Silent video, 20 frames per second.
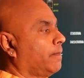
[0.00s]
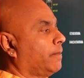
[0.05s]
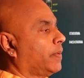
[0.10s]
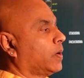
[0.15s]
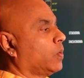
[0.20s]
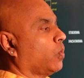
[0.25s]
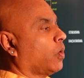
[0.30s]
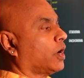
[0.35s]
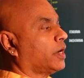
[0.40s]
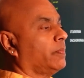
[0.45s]

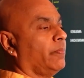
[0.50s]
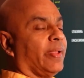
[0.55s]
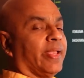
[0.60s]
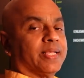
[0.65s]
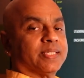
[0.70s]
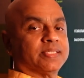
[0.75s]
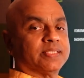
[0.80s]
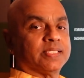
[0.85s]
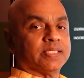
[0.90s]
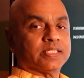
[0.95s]
But what
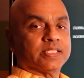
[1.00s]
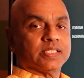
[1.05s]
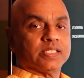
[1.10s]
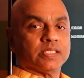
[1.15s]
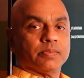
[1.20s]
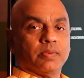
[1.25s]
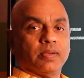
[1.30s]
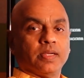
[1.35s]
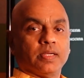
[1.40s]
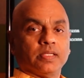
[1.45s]
makes this
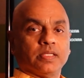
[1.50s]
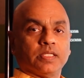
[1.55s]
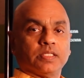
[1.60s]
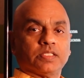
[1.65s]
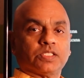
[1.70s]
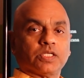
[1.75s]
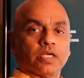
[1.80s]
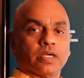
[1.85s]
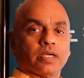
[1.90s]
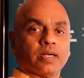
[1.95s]

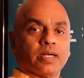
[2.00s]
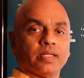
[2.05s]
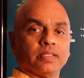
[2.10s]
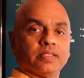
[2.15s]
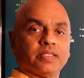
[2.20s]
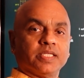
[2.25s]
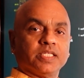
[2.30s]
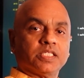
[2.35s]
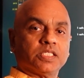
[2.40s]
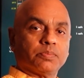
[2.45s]

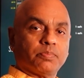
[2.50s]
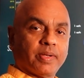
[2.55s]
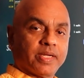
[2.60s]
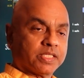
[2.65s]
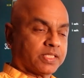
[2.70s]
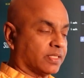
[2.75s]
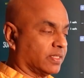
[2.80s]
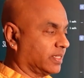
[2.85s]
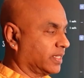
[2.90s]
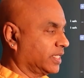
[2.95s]
Sankranti
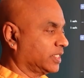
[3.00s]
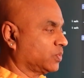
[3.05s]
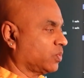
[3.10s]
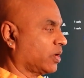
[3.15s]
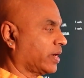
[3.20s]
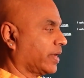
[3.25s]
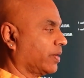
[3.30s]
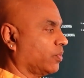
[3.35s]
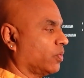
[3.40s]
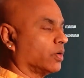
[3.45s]
special is
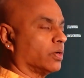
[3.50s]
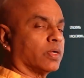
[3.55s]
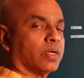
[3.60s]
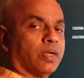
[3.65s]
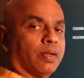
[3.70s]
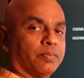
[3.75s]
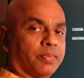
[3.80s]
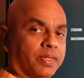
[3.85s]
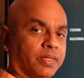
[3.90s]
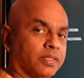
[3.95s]
what I want to
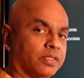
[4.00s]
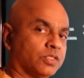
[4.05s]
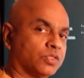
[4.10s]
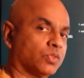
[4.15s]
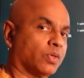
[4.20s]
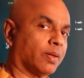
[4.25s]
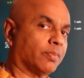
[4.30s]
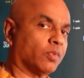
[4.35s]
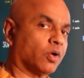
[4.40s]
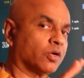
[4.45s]
come here.
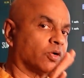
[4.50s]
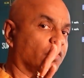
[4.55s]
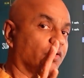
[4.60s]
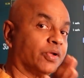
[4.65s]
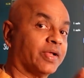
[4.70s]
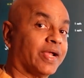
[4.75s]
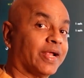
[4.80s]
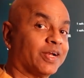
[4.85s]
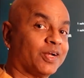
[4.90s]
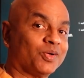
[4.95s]
So I'm not
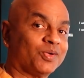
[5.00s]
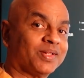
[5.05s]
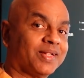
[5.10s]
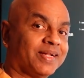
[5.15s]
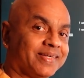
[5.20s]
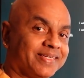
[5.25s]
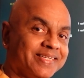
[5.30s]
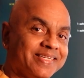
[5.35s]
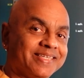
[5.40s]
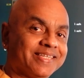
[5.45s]
going to get into
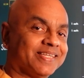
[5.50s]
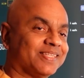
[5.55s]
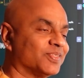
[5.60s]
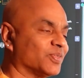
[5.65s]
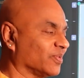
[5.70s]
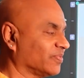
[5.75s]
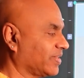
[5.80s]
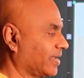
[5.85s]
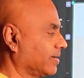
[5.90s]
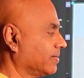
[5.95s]
the details
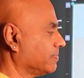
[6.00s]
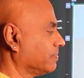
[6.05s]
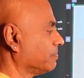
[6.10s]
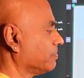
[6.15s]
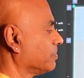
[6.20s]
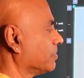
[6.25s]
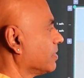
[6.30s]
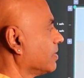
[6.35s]
of that.